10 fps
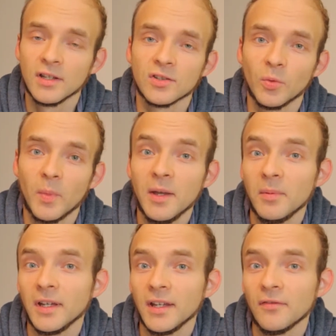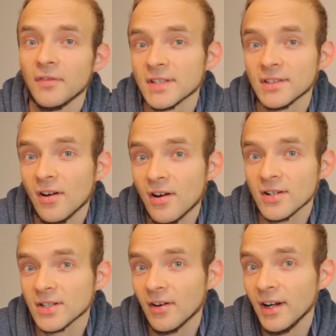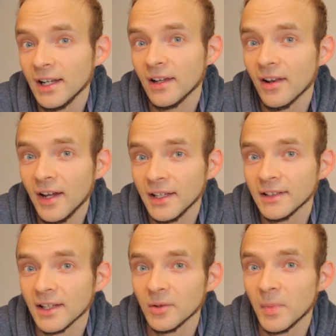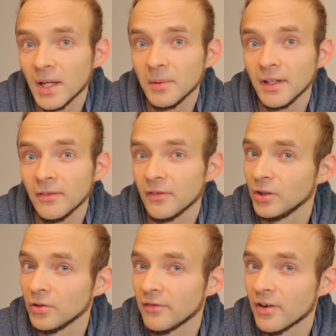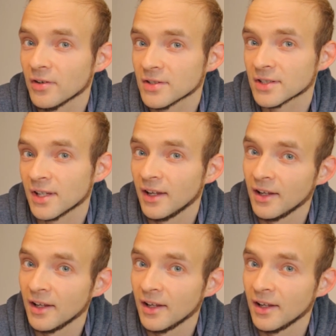So maybe the stars are really aligned and maybe the universe